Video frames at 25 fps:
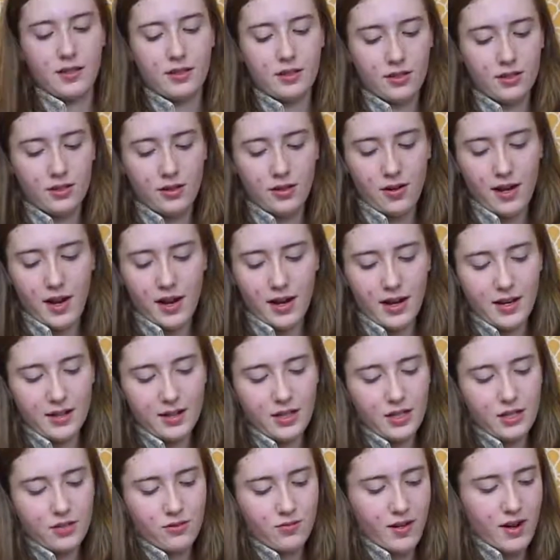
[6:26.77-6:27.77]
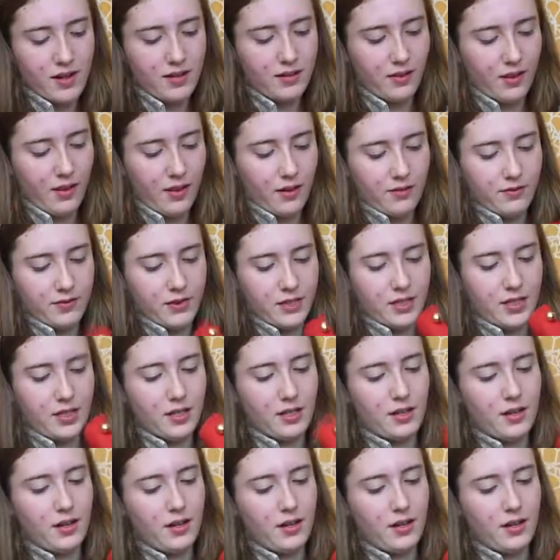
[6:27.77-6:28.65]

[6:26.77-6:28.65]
So I got these red gloves,